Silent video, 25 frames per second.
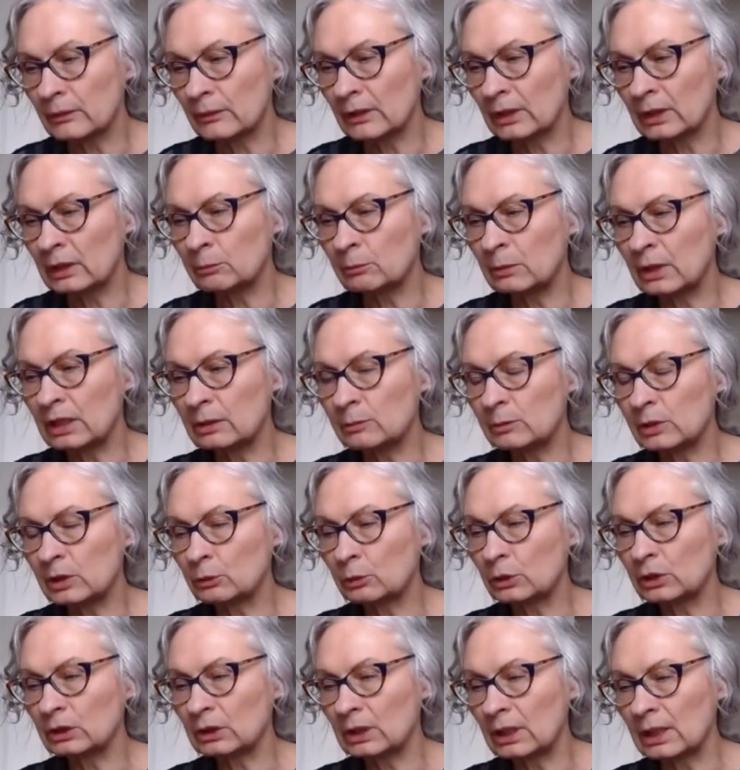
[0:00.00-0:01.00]
it made me
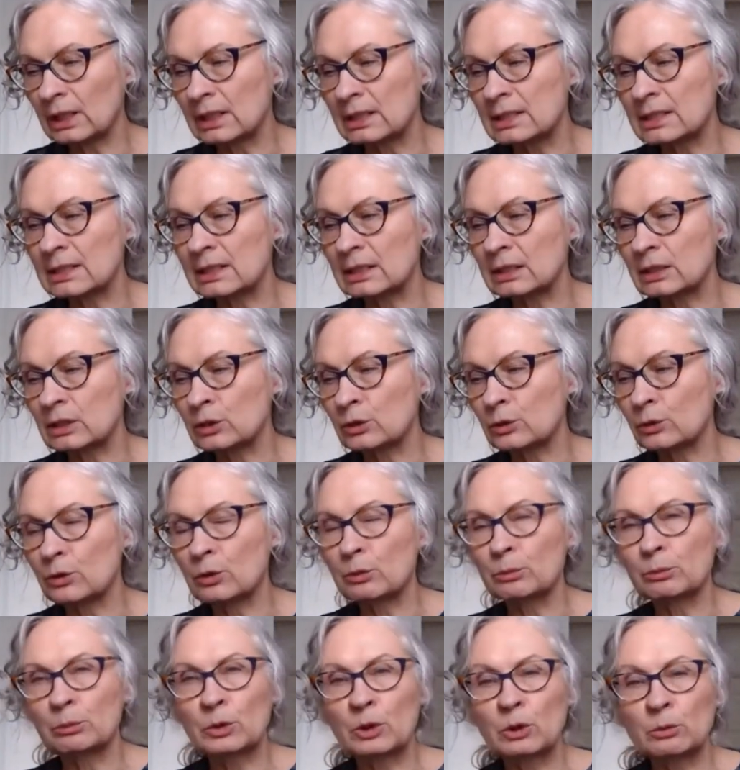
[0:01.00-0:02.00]
realize that, you know,
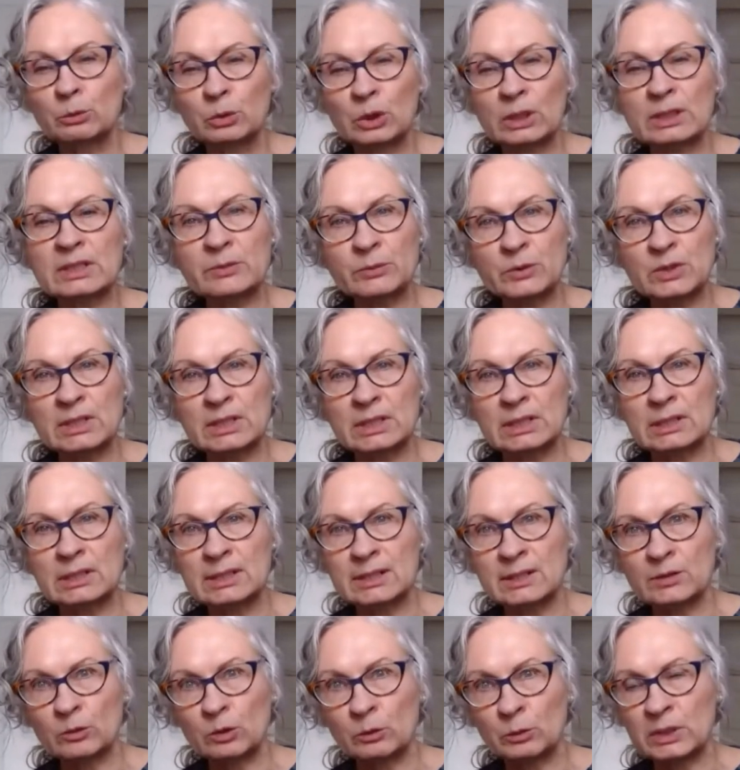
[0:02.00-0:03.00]
the breast
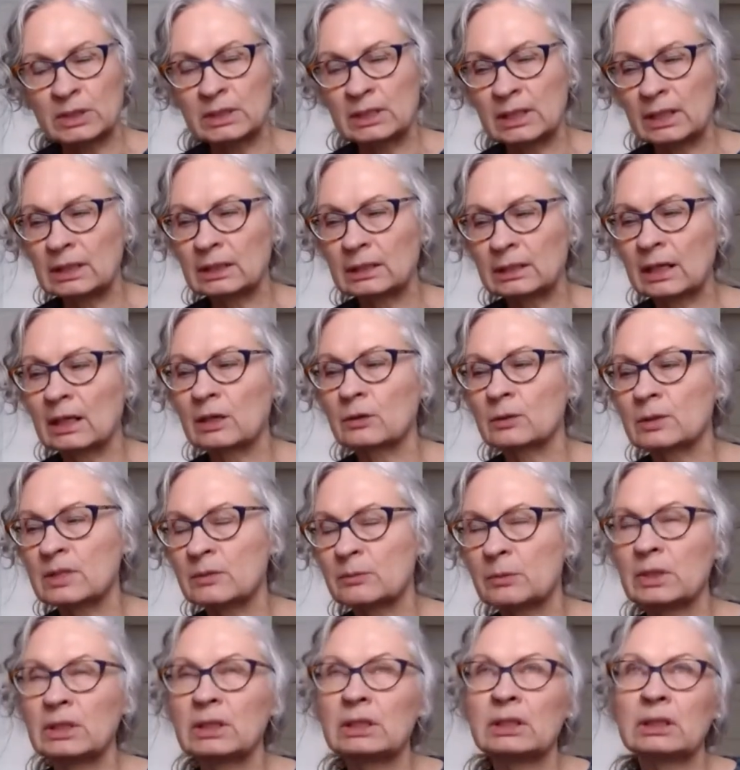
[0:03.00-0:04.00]
prosthesis, what we take now as
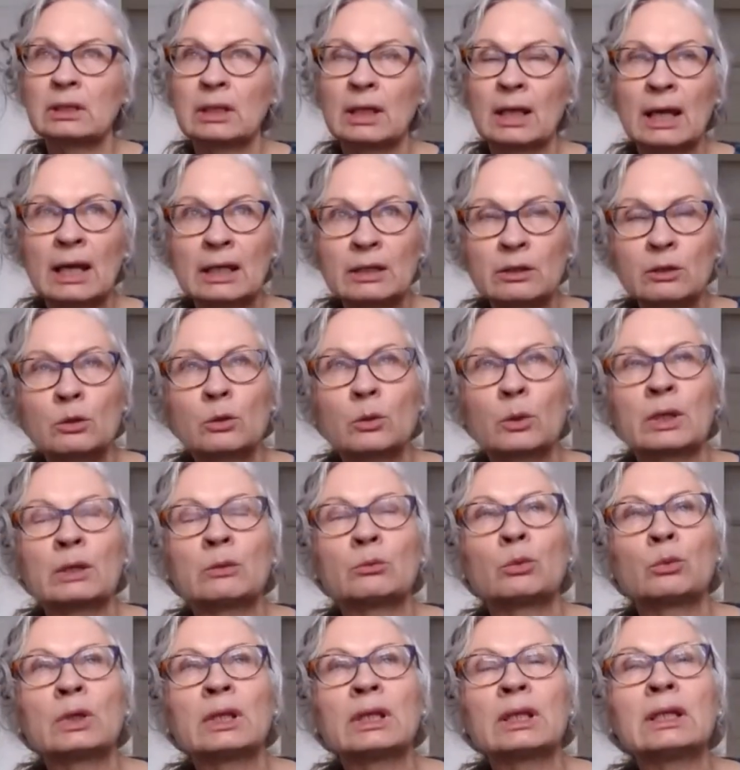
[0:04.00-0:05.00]
being adequate,
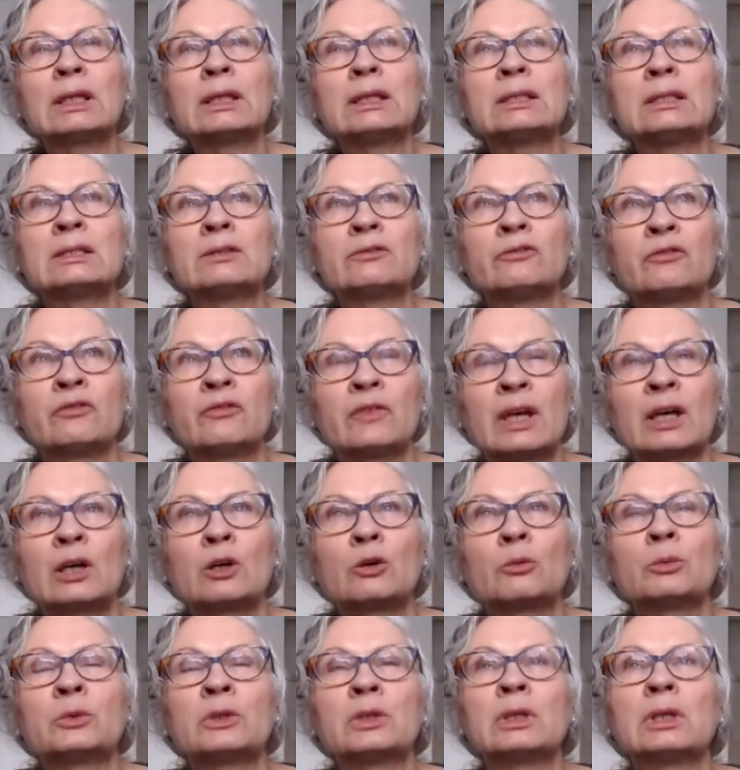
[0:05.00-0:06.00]
really
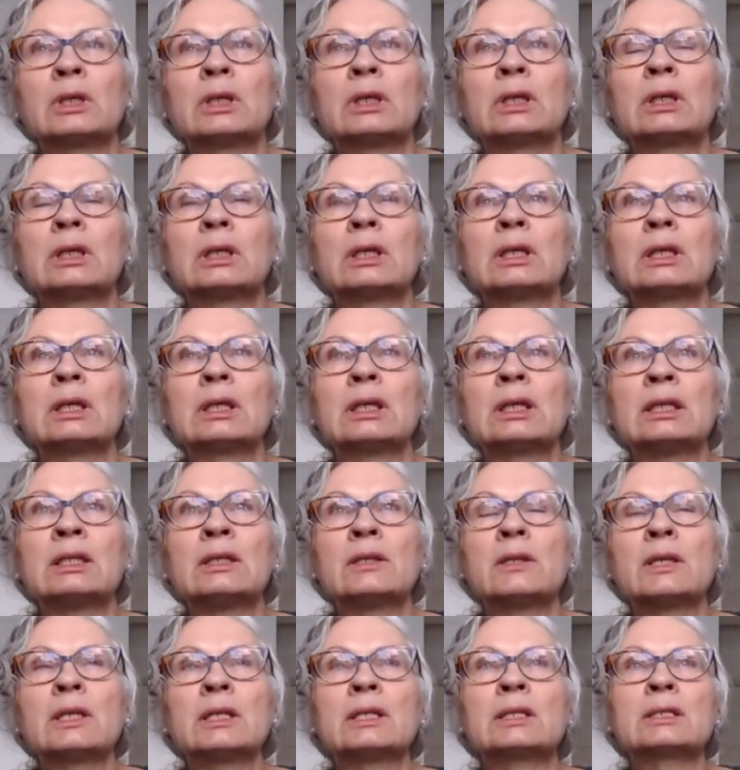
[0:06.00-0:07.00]
developed
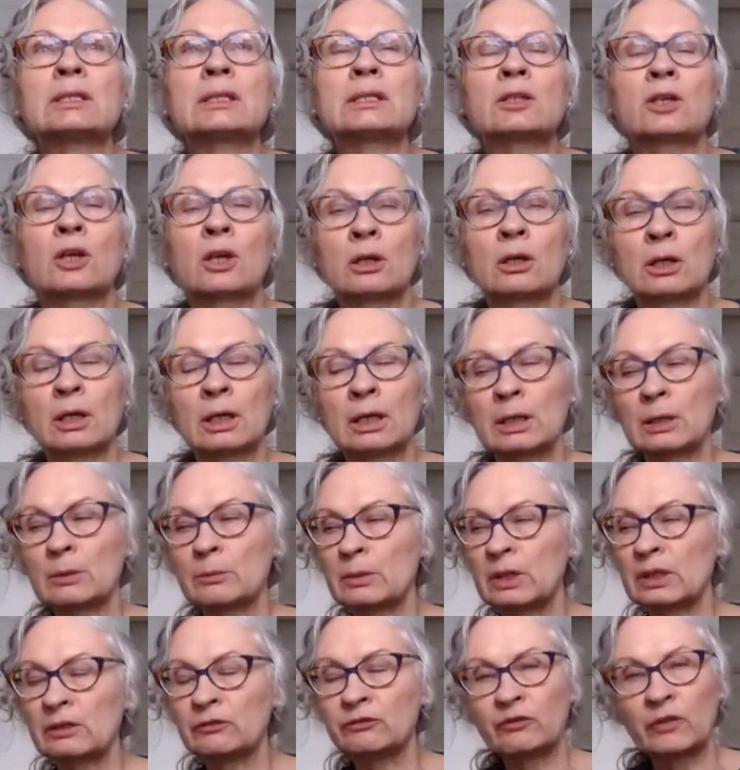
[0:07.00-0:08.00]
in this
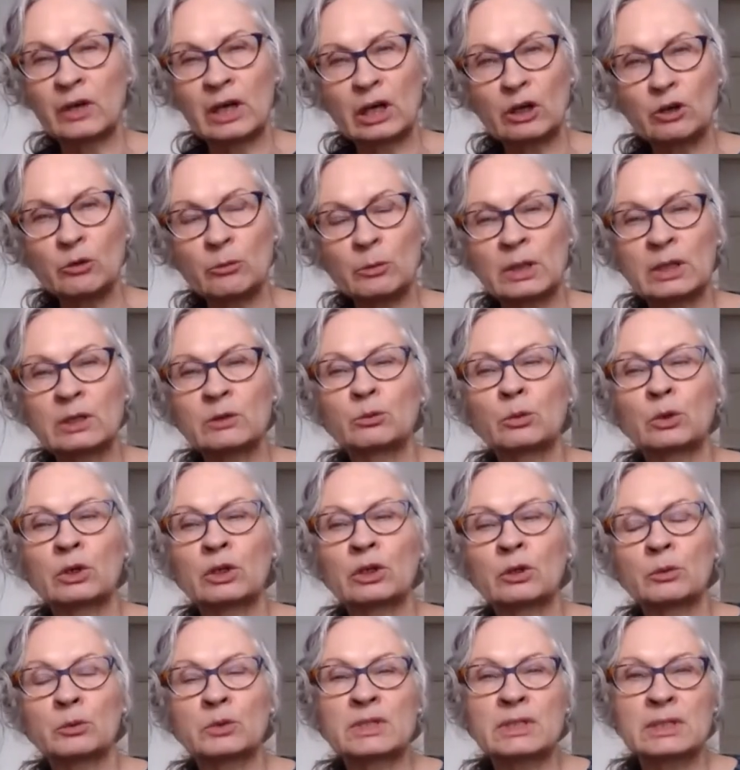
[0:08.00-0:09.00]
environment
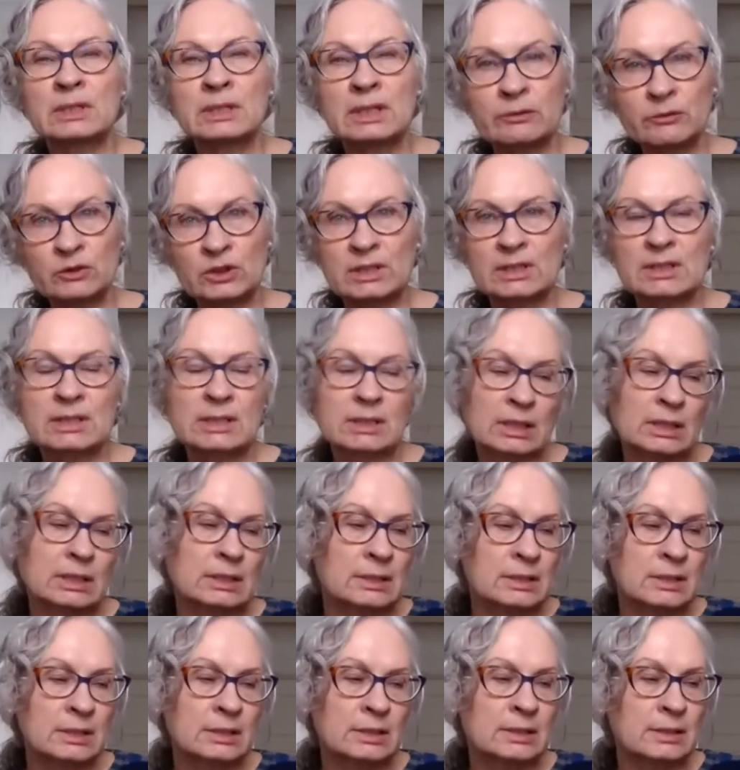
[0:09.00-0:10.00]
where it was never
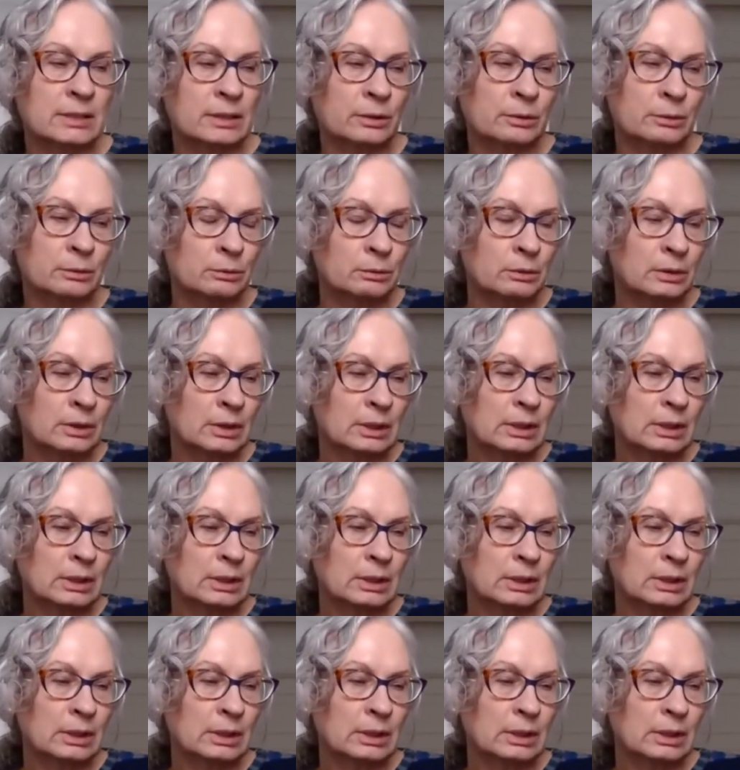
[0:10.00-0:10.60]
discussed. So